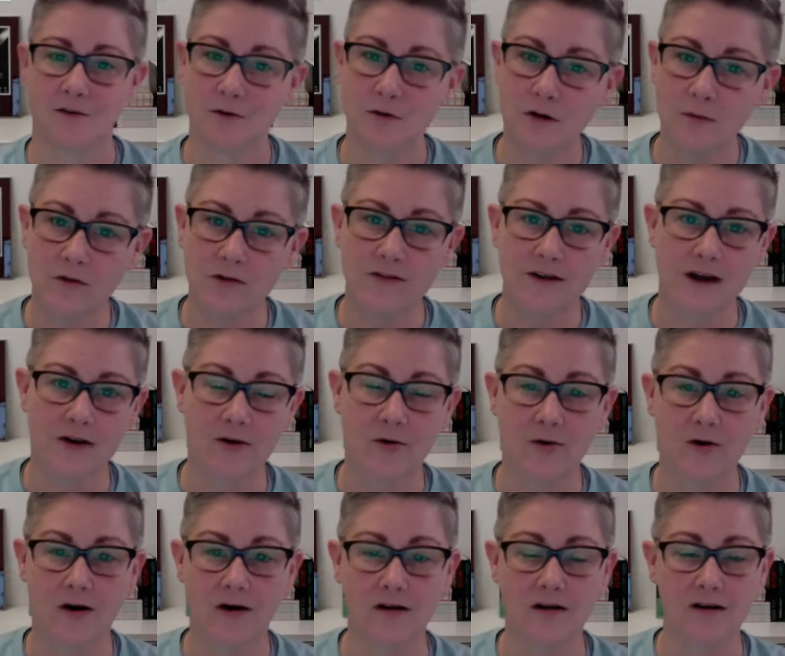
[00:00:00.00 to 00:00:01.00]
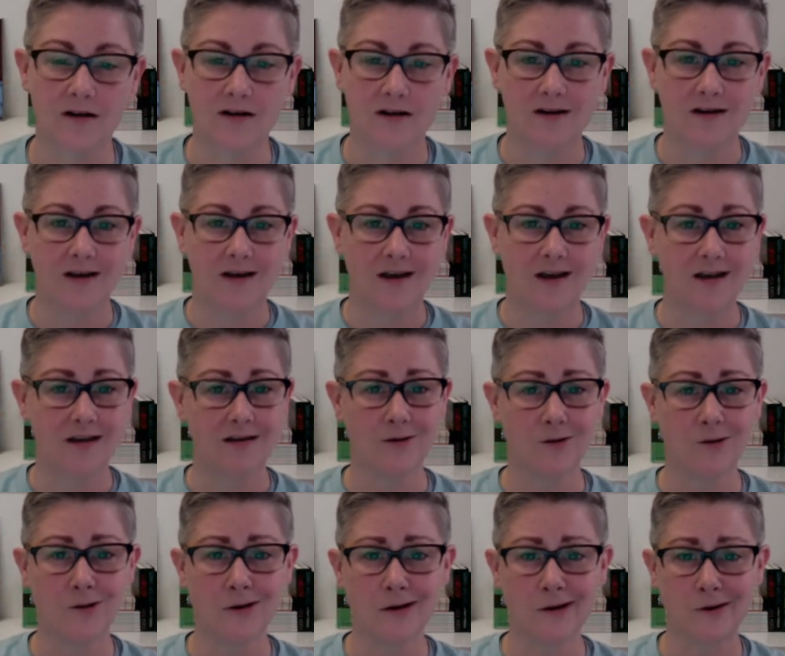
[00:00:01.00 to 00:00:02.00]
normal dot org.
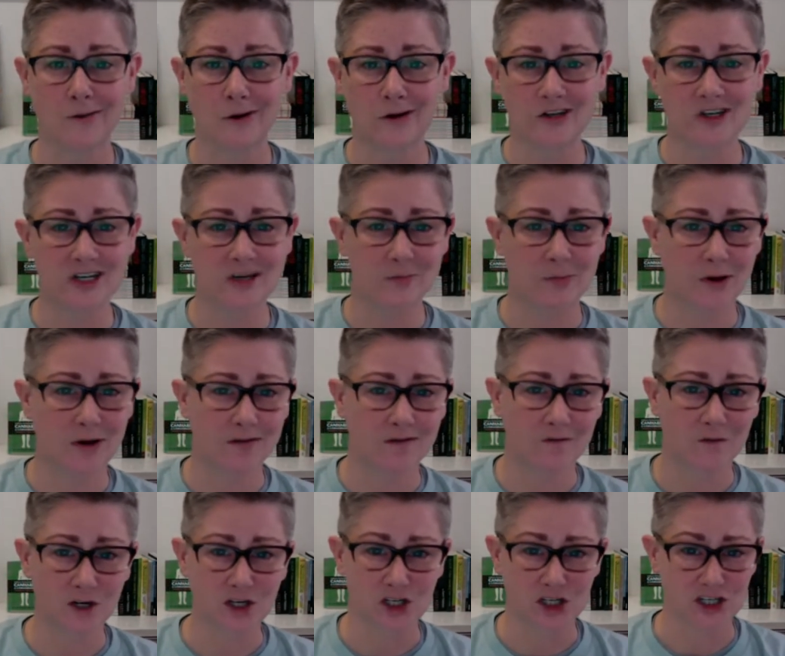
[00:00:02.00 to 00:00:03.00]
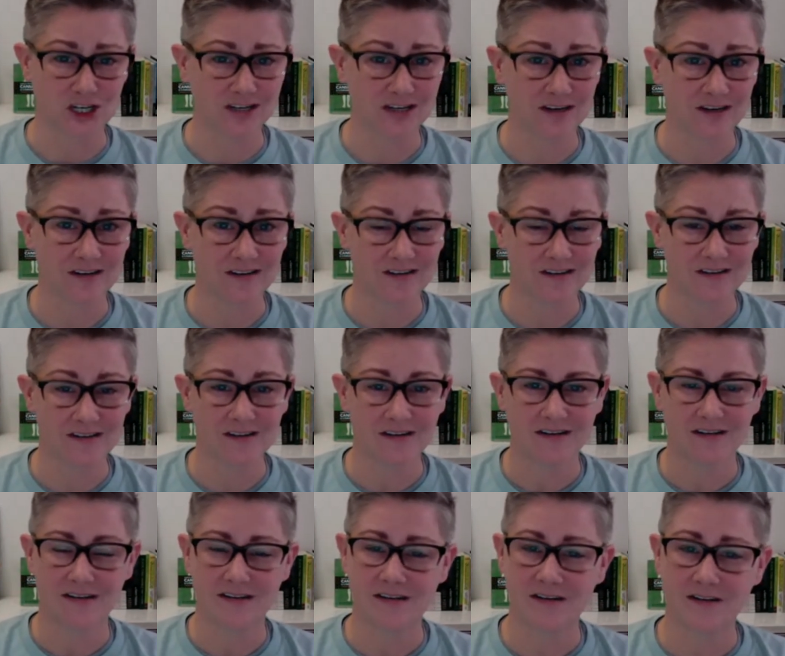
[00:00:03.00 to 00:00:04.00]
Hey, you got a question about Virginia?
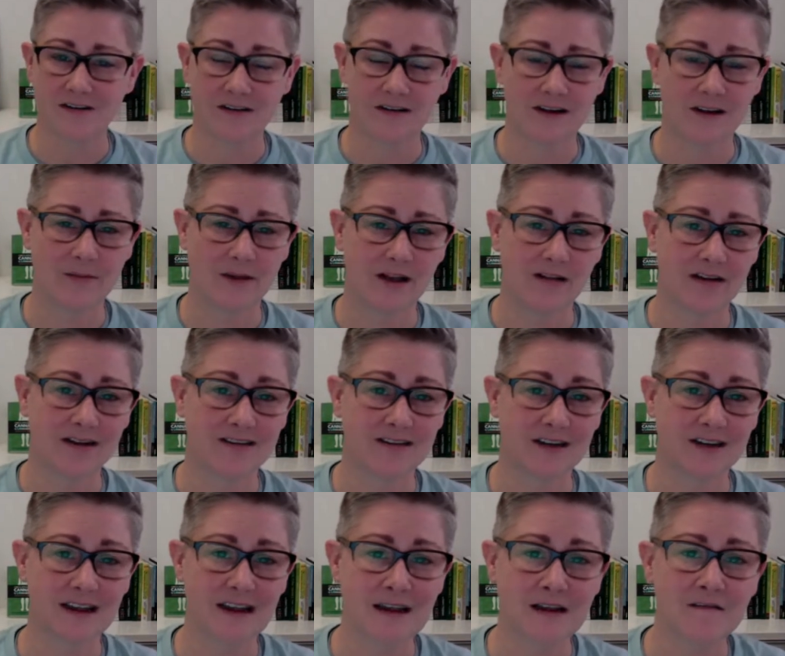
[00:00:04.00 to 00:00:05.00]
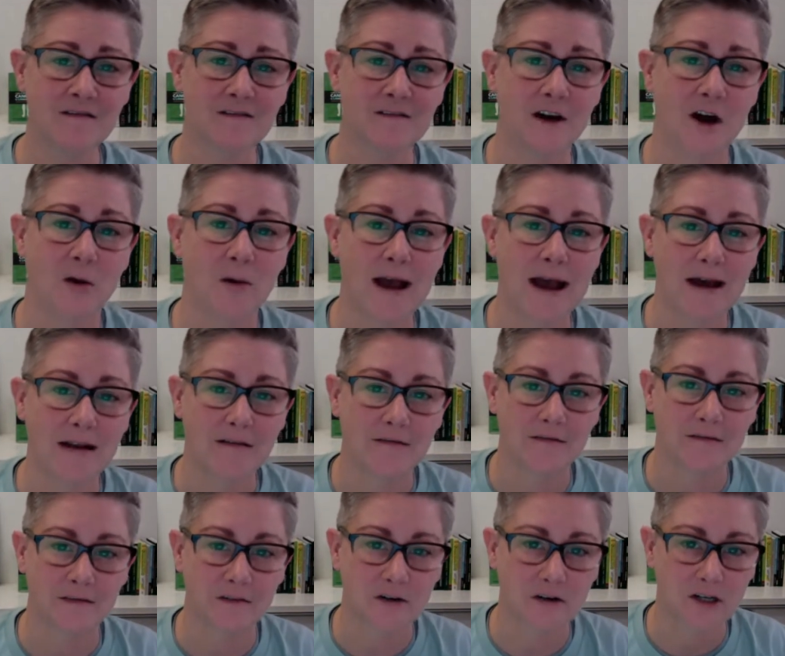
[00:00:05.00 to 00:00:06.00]
You can email us at info at
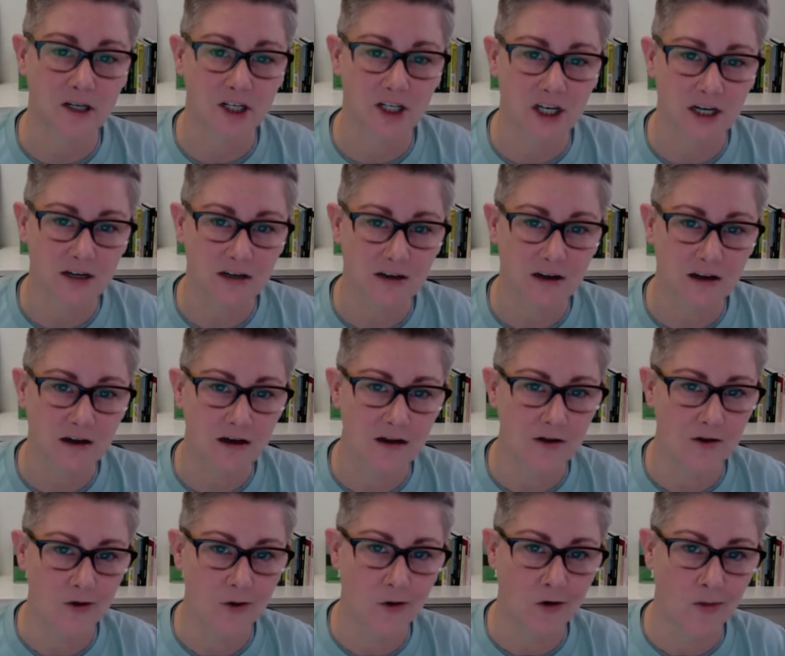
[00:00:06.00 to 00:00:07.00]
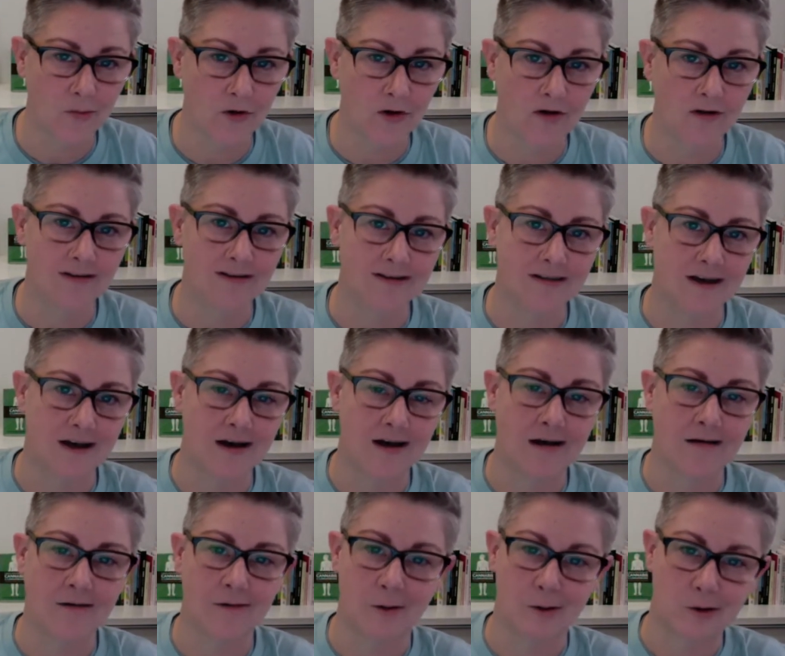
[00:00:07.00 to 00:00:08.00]
virginia normal
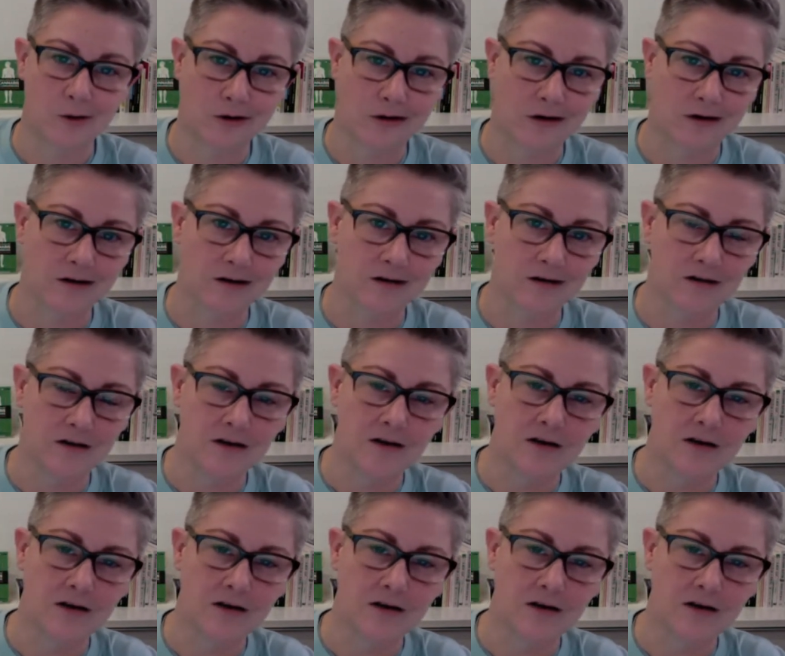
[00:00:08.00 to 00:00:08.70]
dot org.